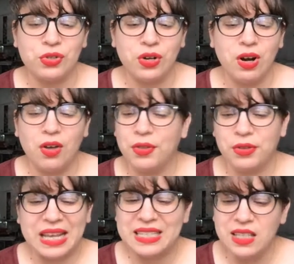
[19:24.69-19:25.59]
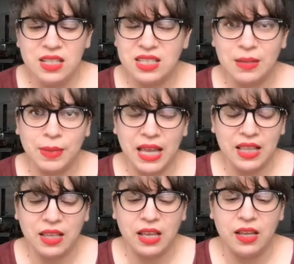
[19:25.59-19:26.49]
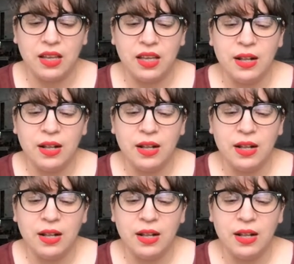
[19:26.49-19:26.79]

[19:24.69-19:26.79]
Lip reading: Sir, although that didn't seem likely.